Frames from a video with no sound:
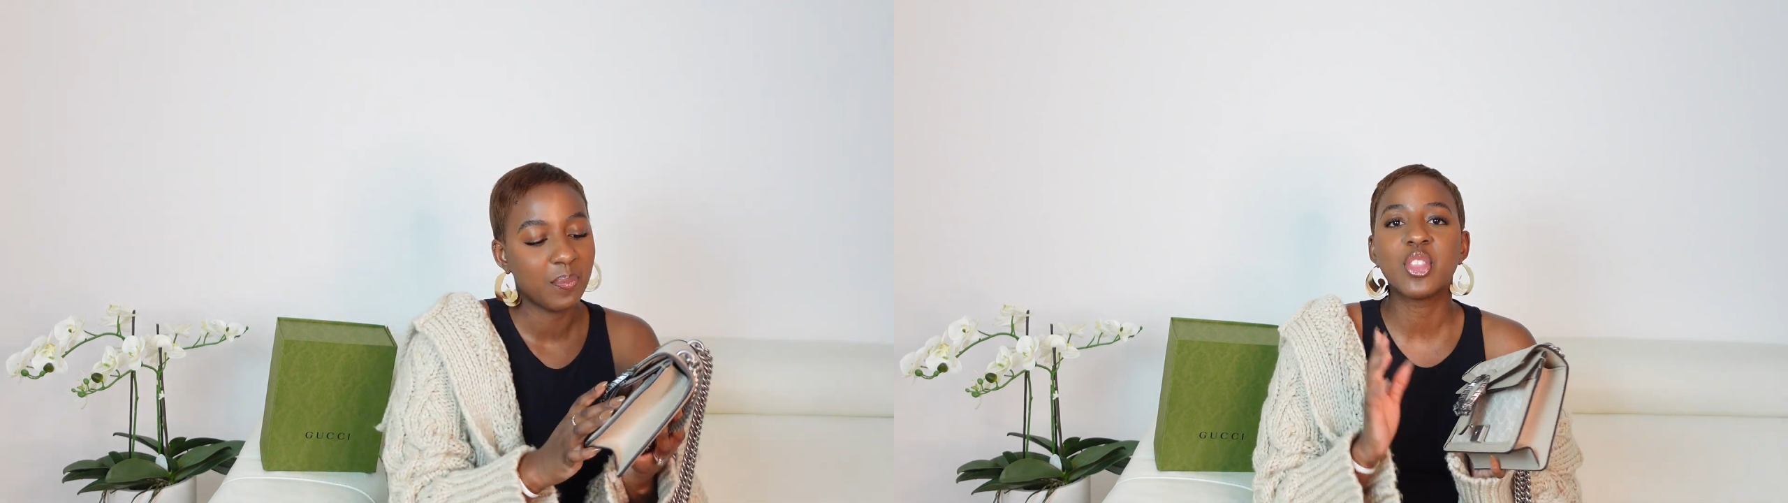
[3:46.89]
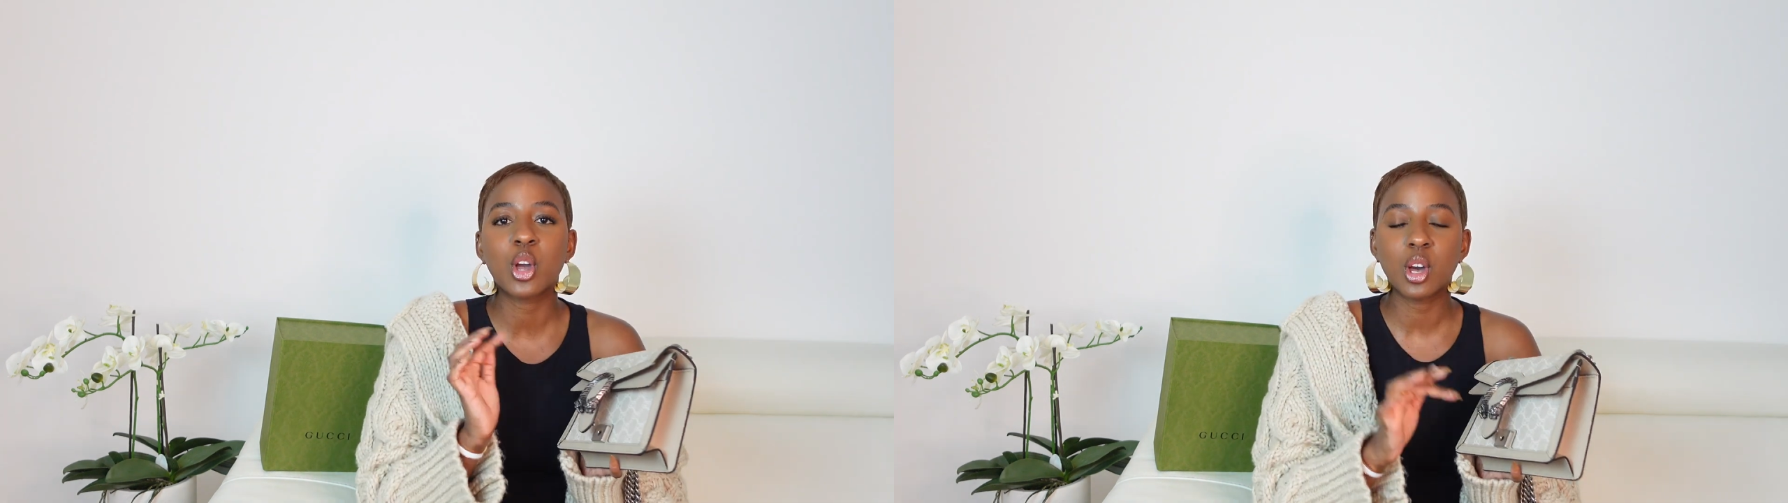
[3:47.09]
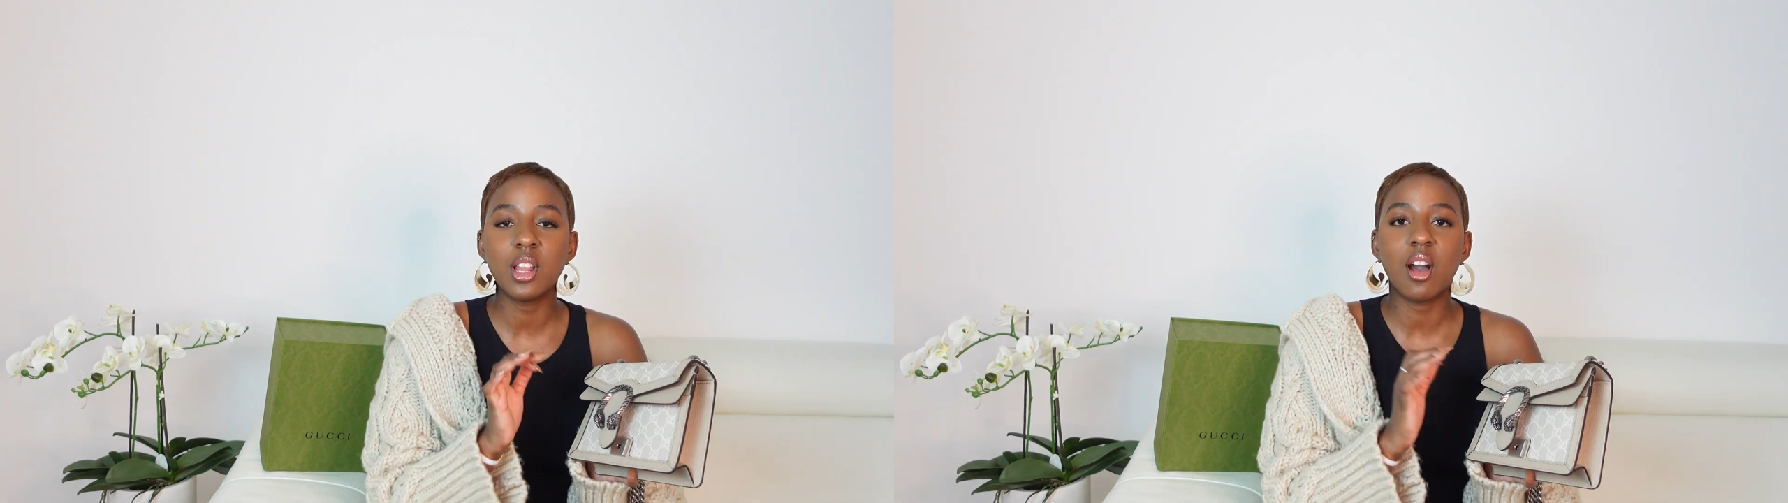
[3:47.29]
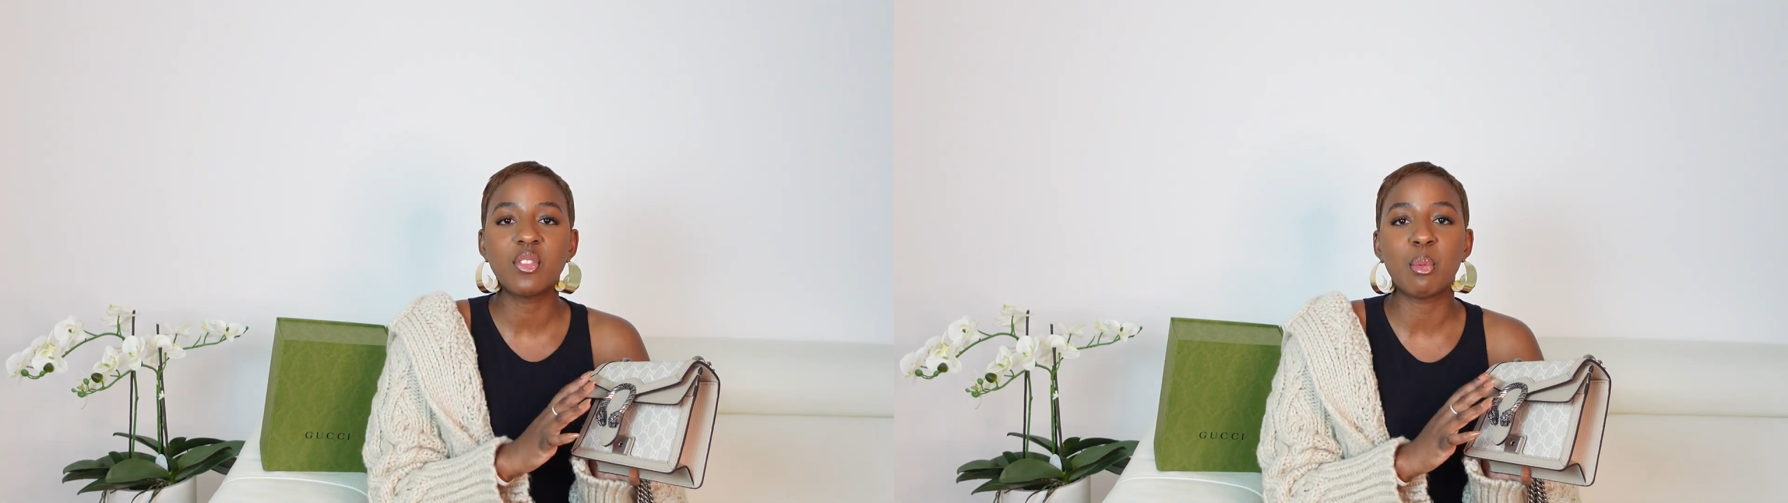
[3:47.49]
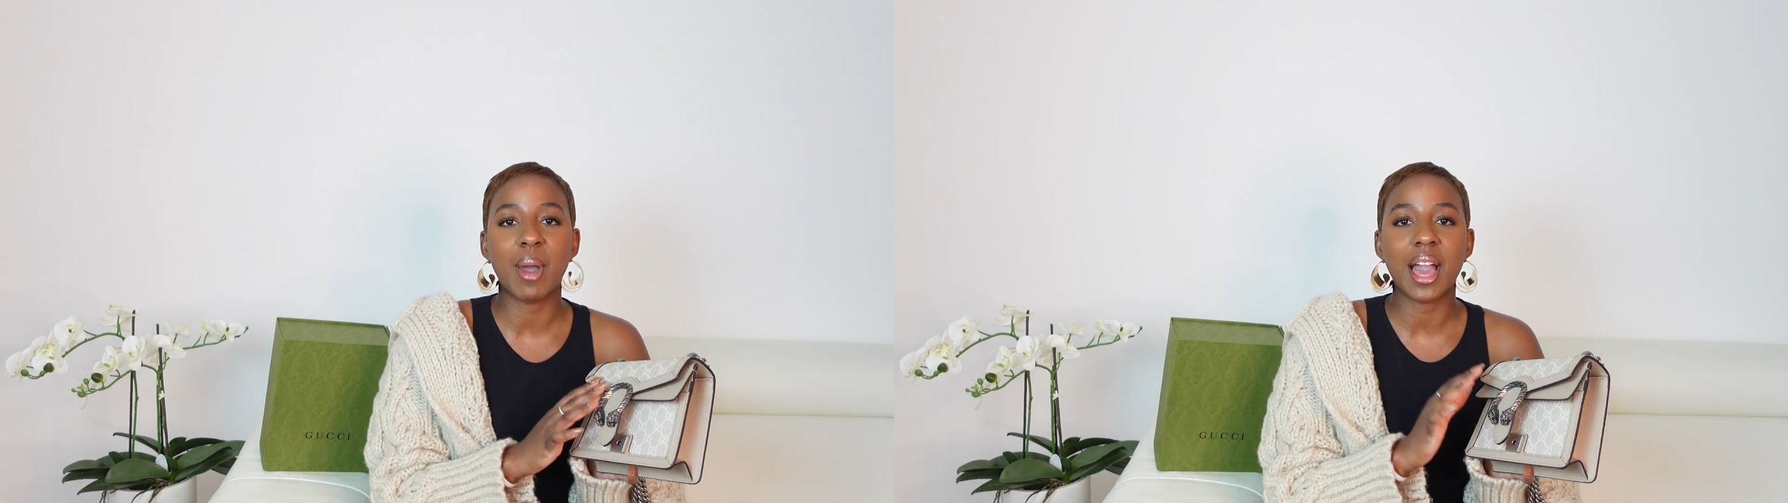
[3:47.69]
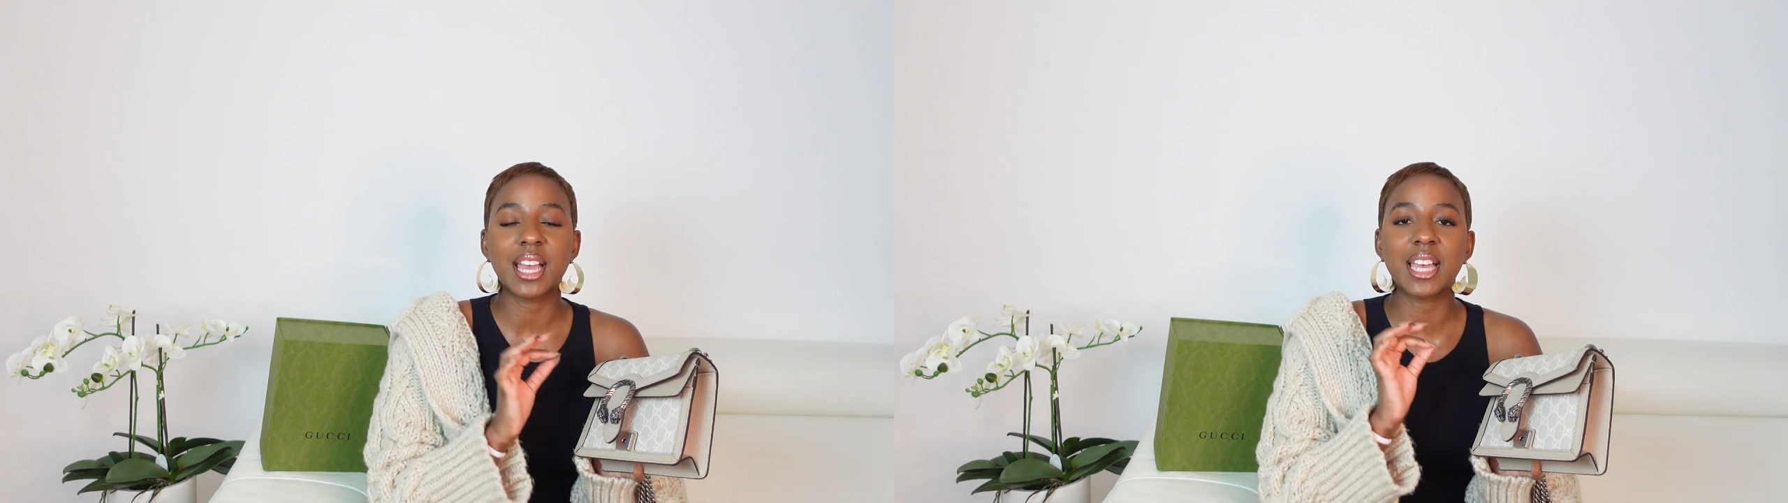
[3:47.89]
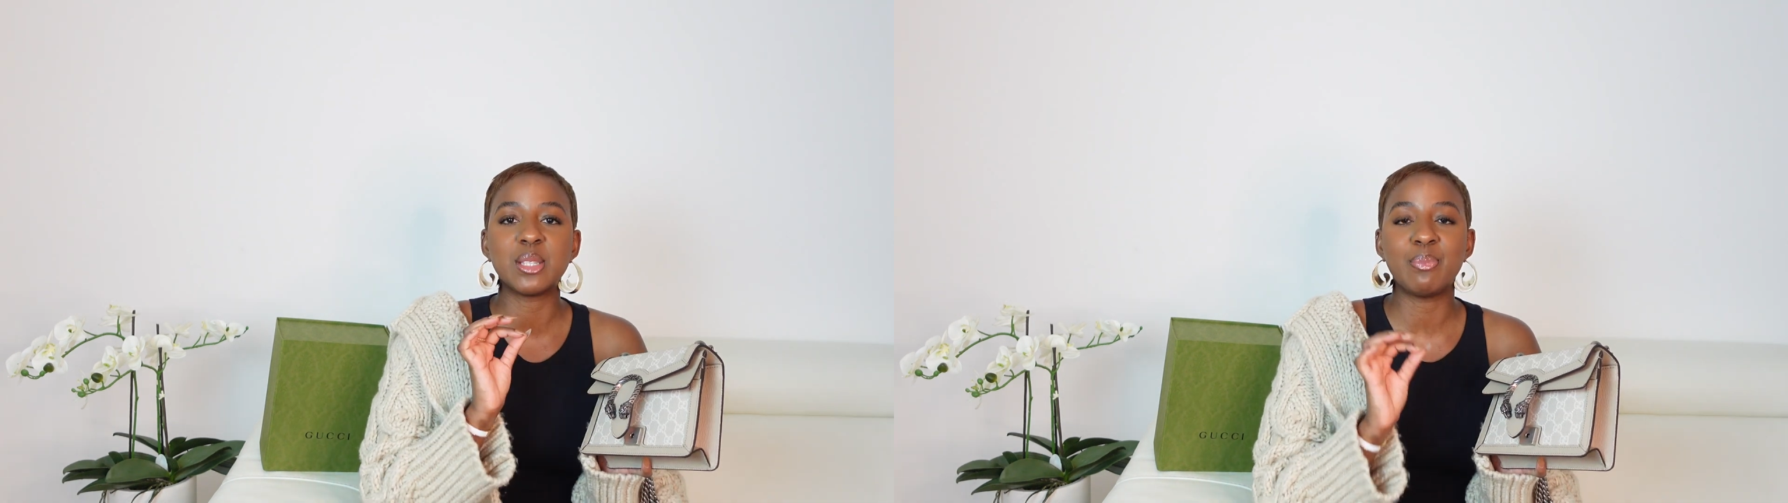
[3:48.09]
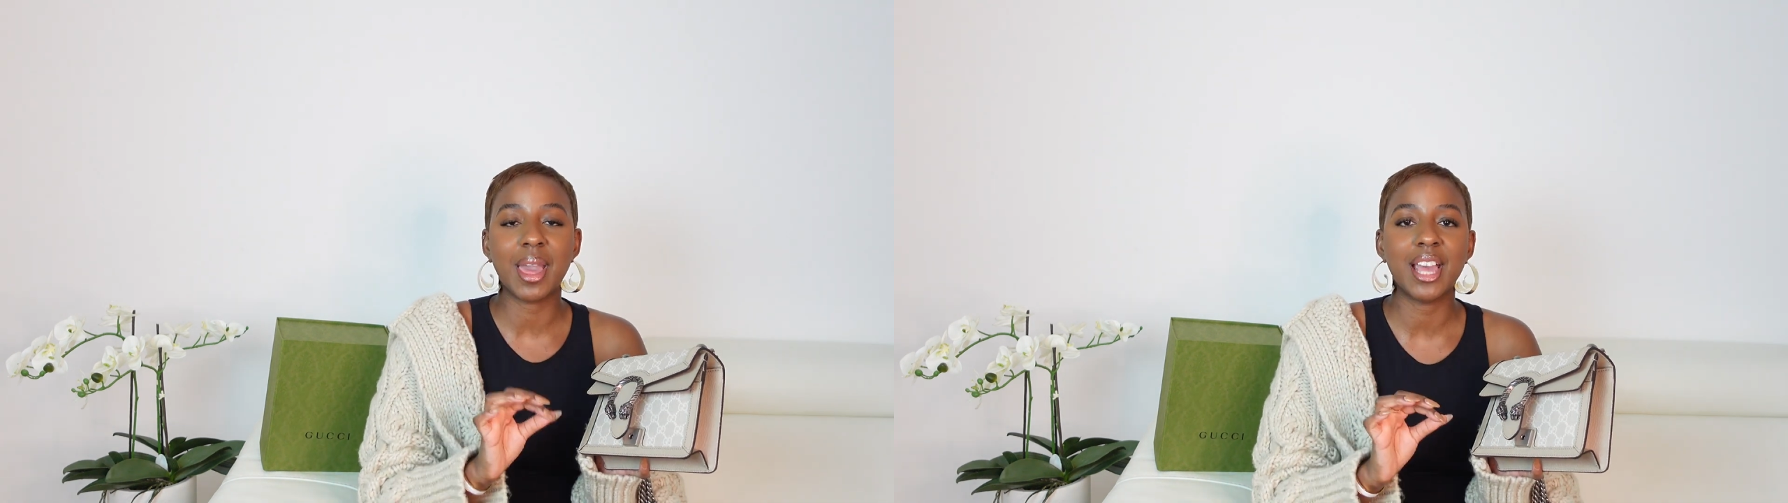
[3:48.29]
The color of the bag
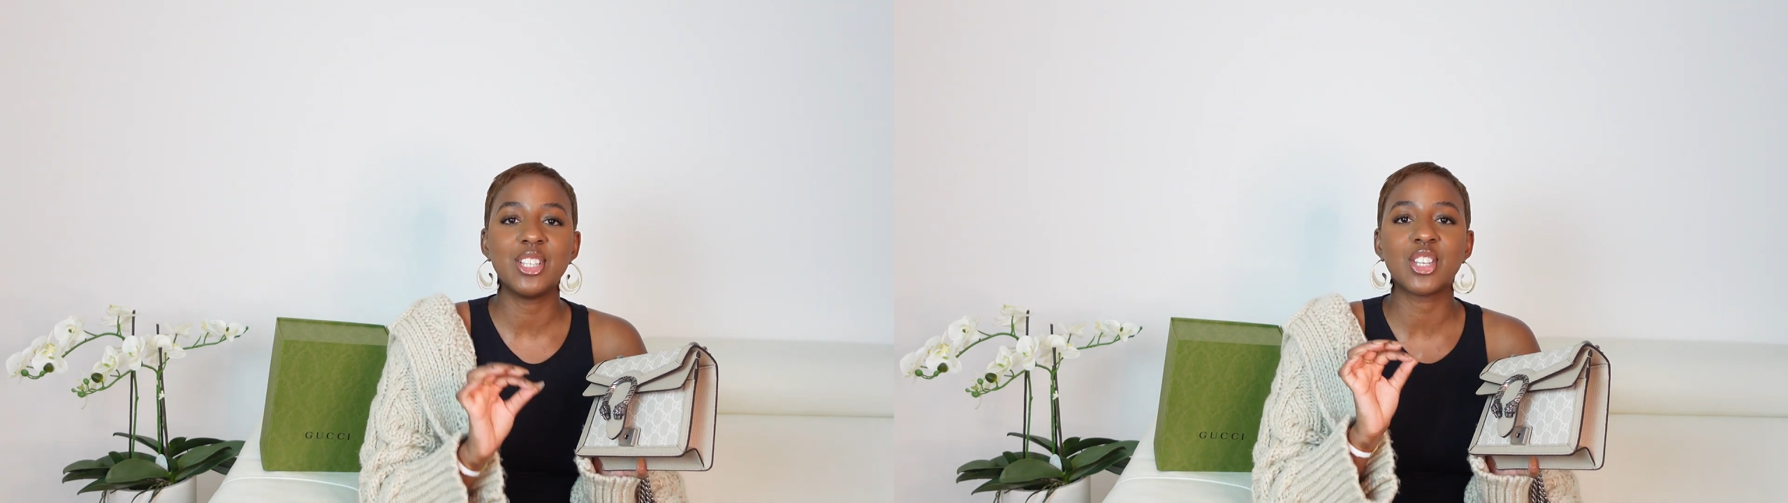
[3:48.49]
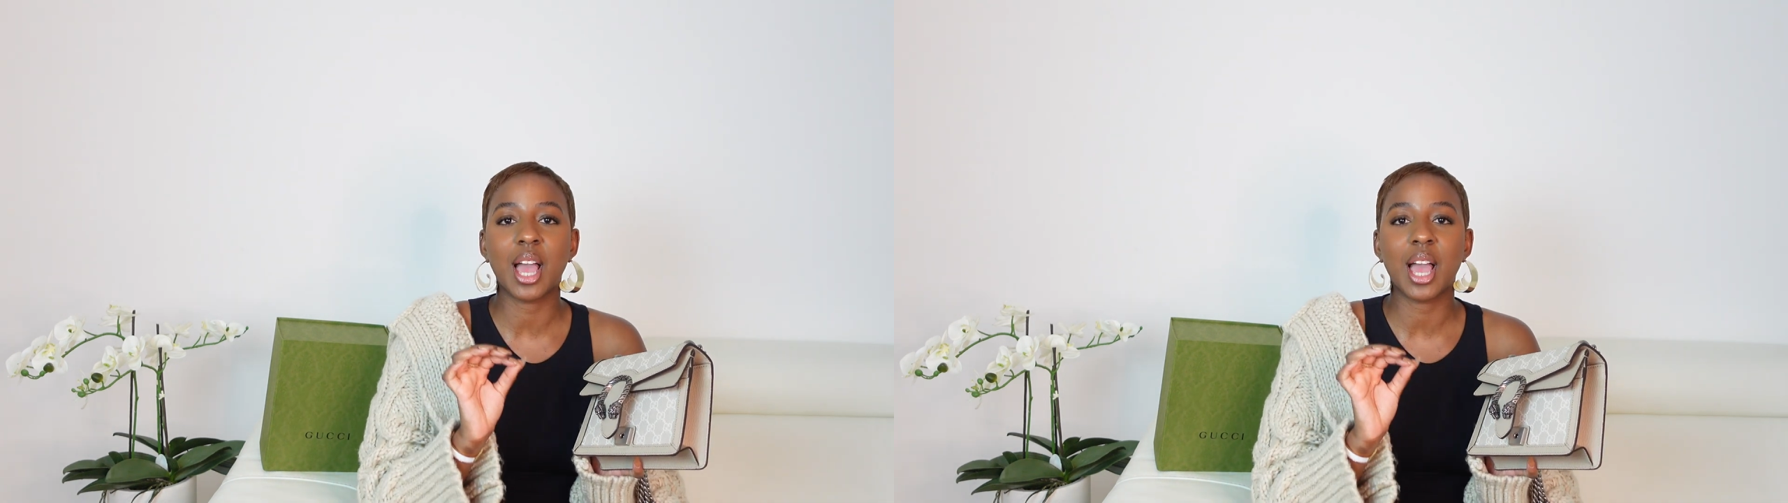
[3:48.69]
is beige